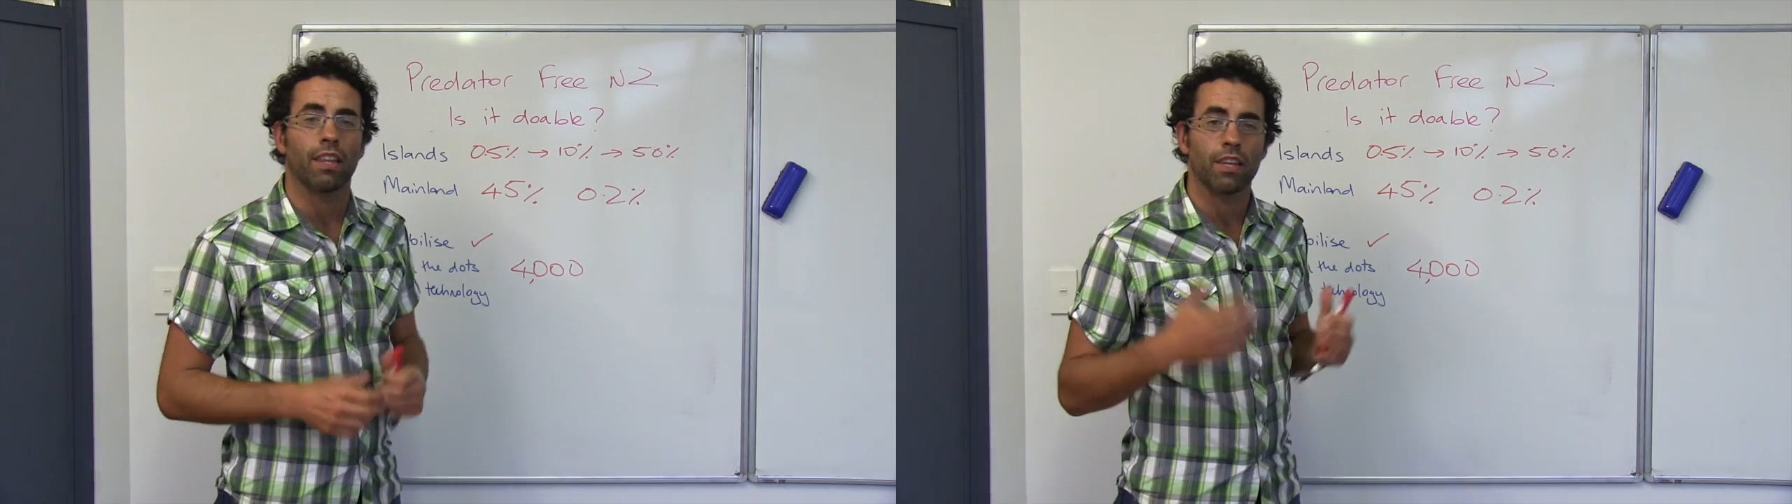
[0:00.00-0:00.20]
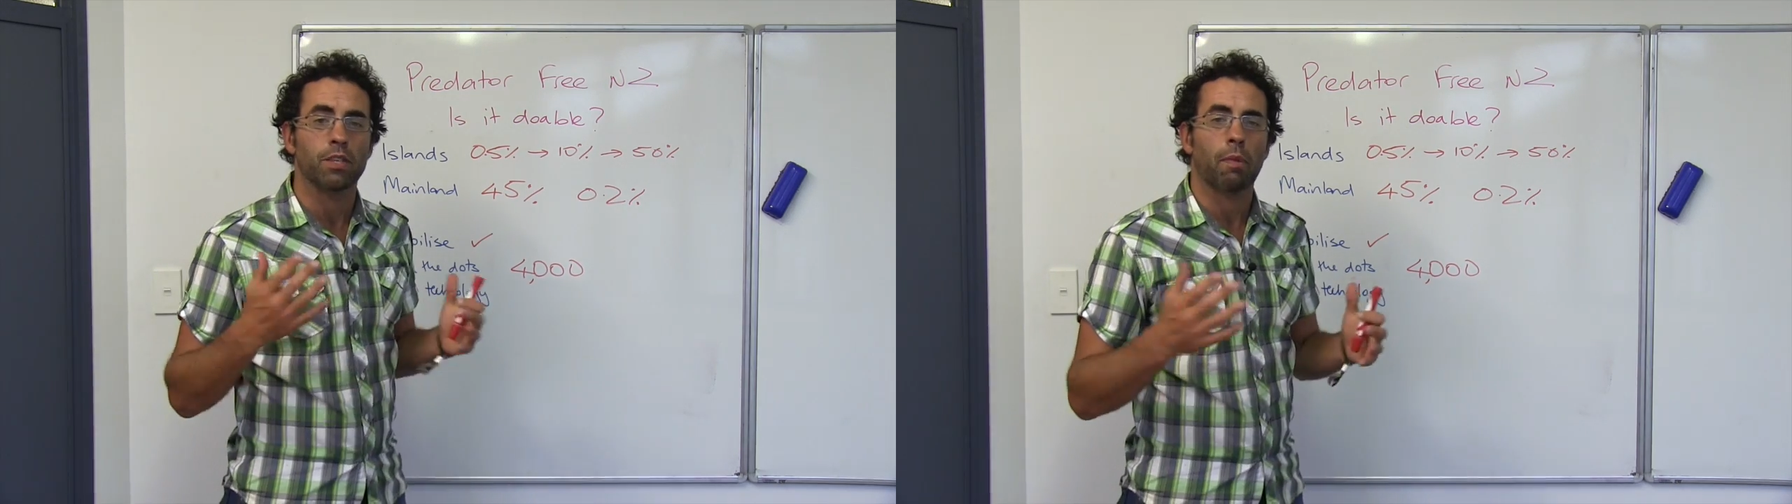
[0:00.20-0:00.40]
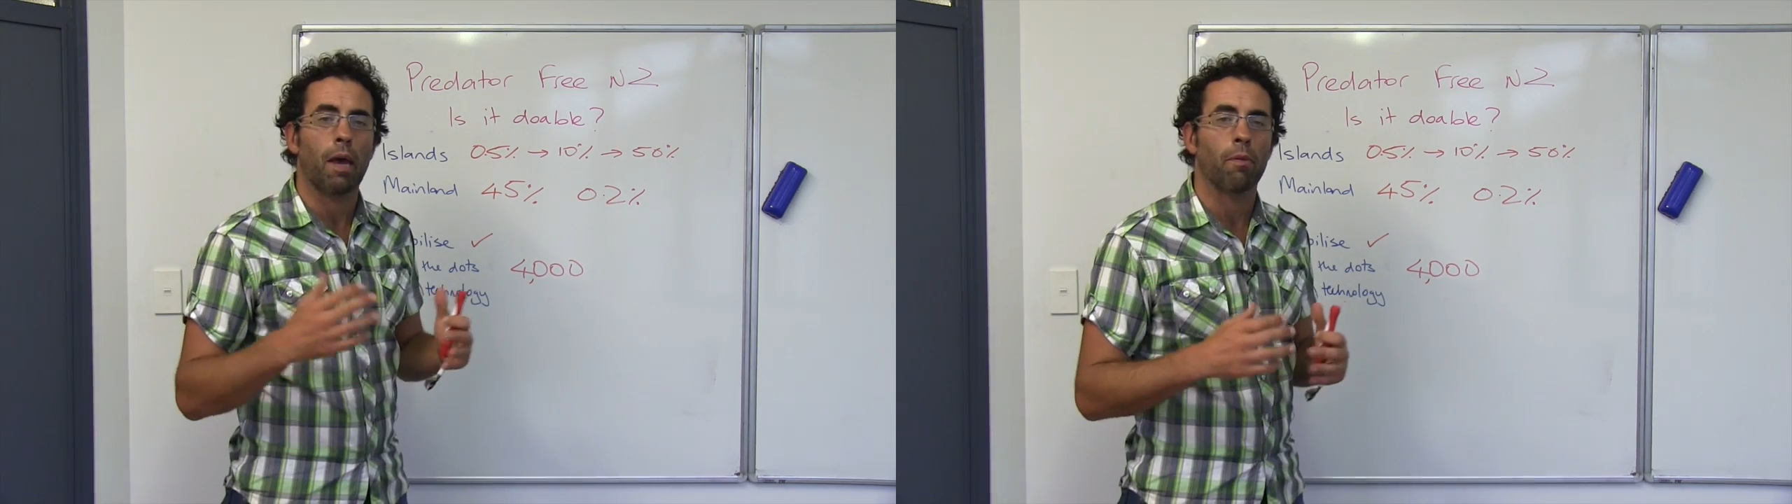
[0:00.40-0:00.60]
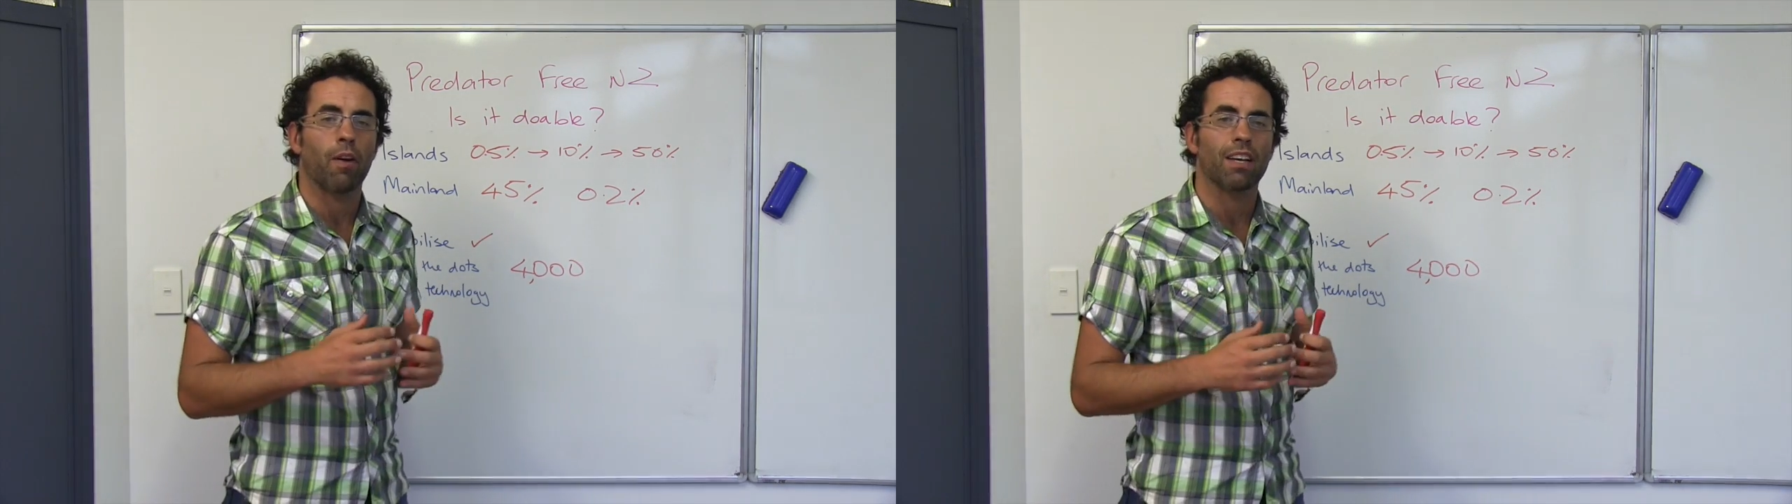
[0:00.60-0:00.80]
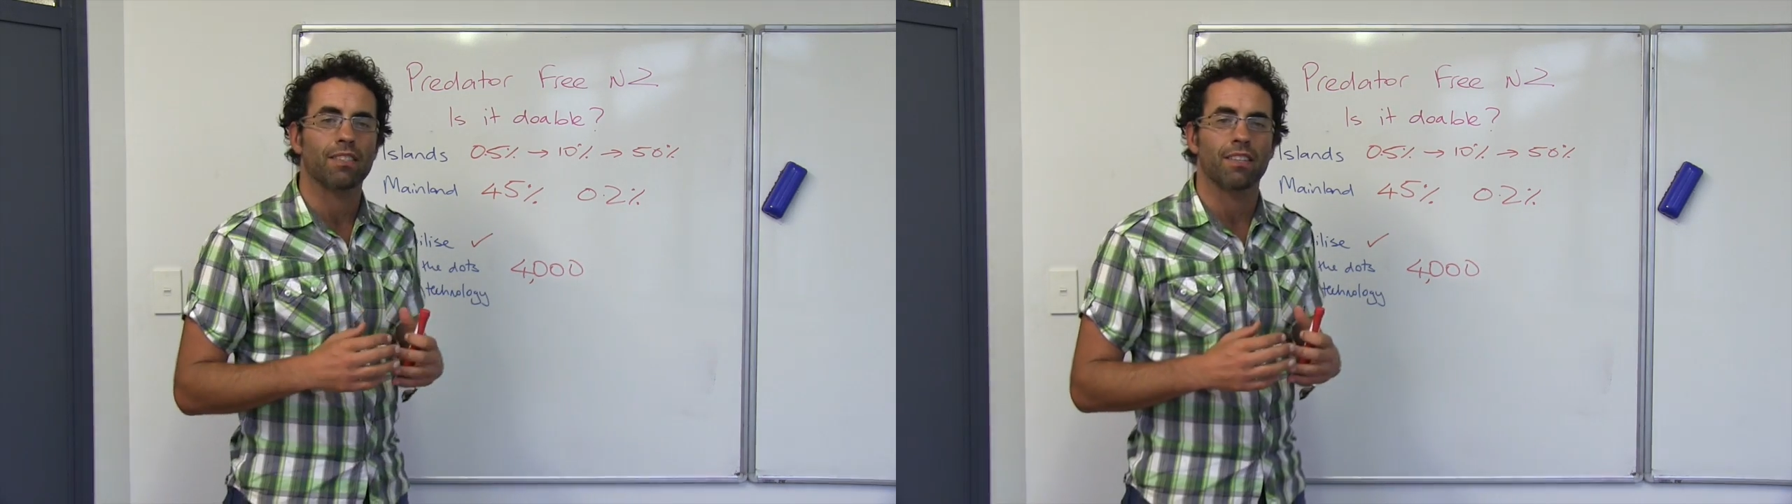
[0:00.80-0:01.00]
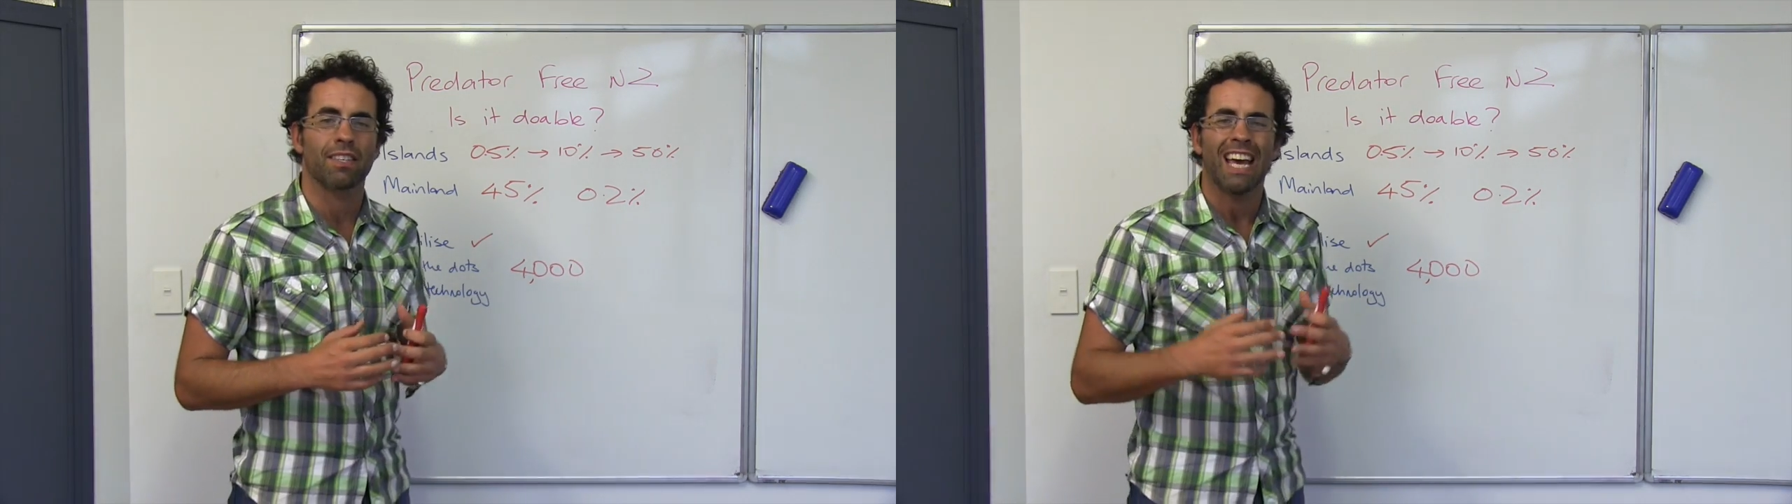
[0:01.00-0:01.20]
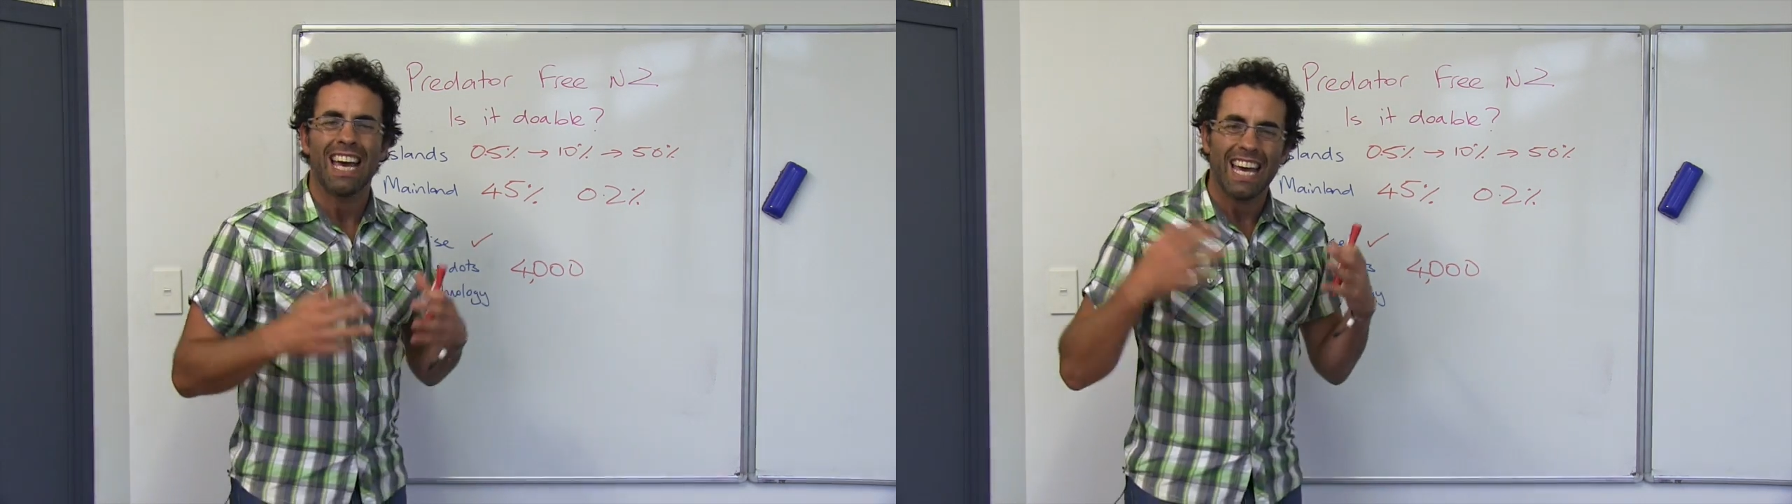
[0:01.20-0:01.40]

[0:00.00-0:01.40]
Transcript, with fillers: this paper asks